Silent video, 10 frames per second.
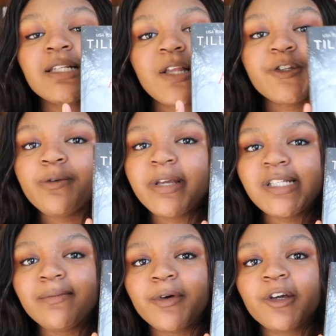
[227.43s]
such an
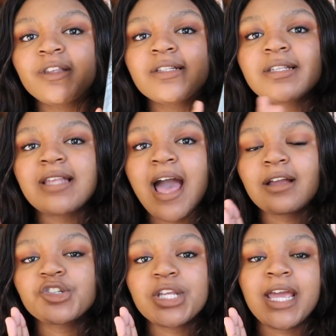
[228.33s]
amazing book. This is
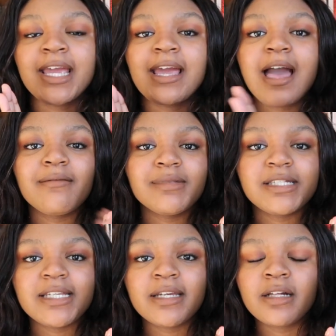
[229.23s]
actually a
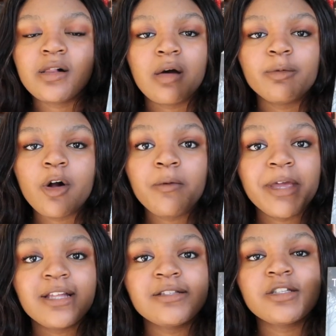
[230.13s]
MC club
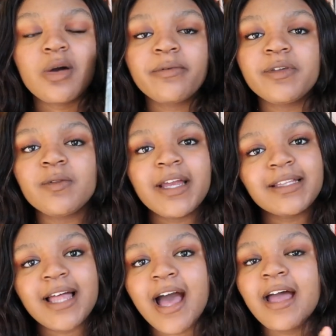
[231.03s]
romance, so if you
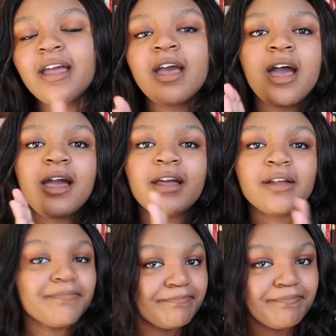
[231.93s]
like that,
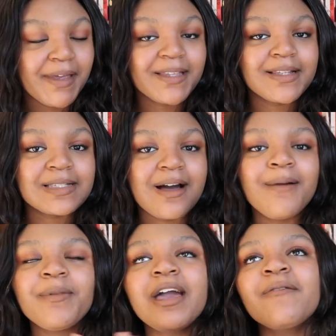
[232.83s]
pick this
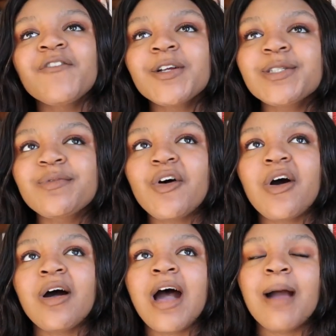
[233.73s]
up. First of
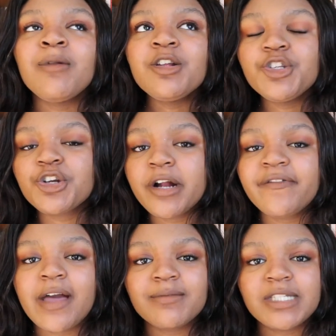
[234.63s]
all, I'm not sure
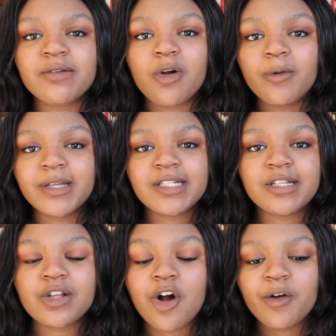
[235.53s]
if MC
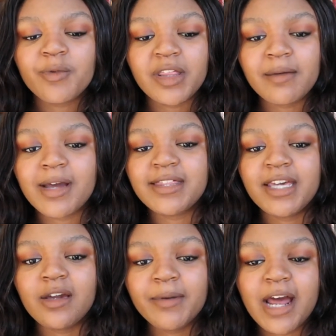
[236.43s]
romances are really my
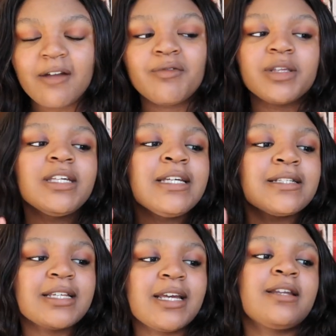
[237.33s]
thing, but I really
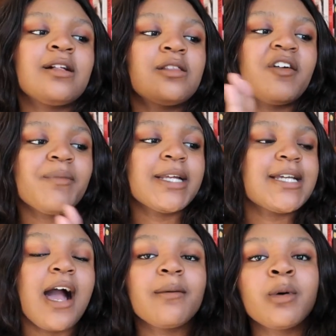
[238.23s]
did love my
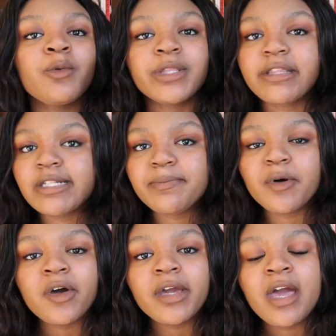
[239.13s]
time with this
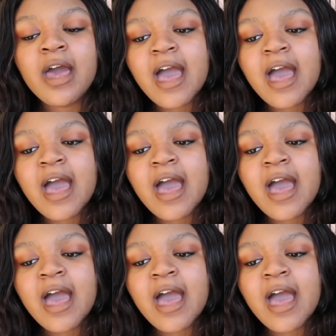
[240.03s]
book.